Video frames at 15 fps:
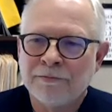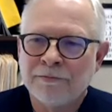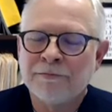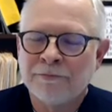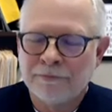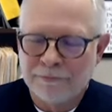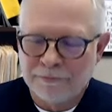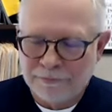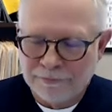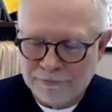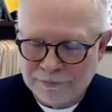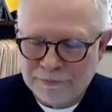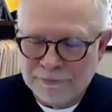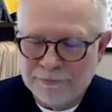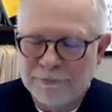
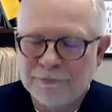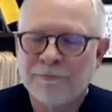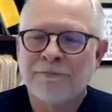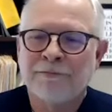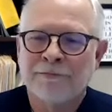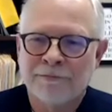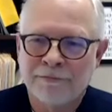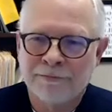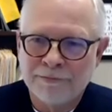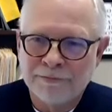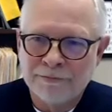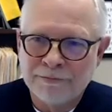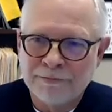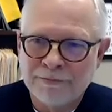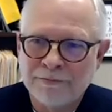
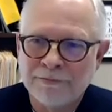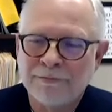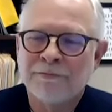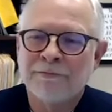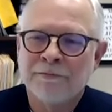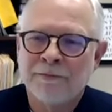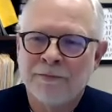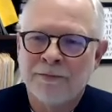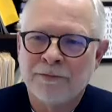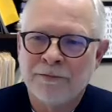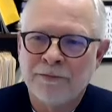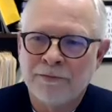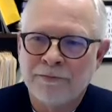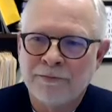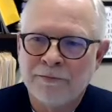
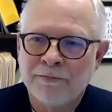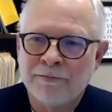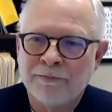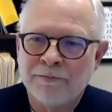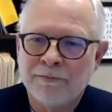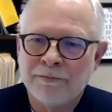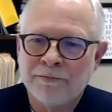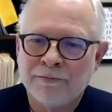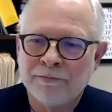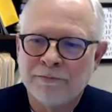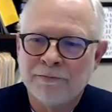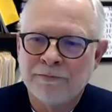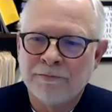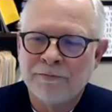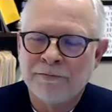
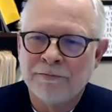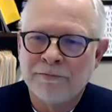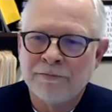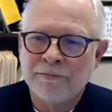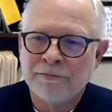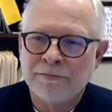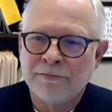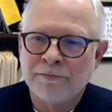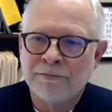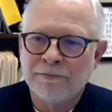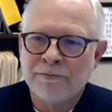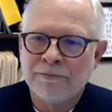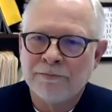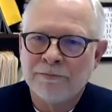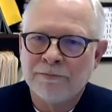
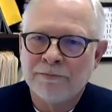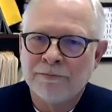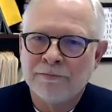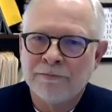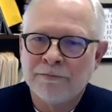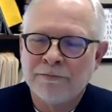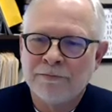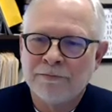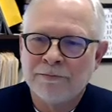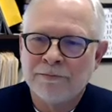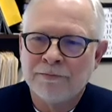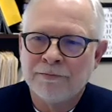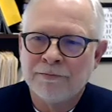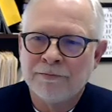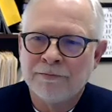
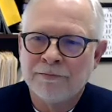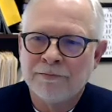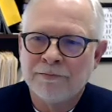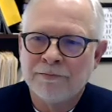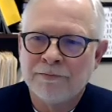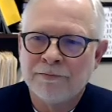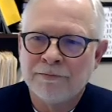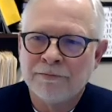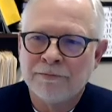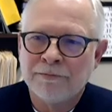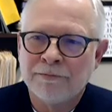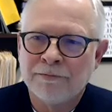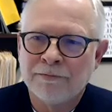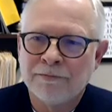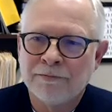
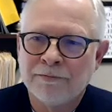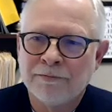No words are spoken by the person on screen.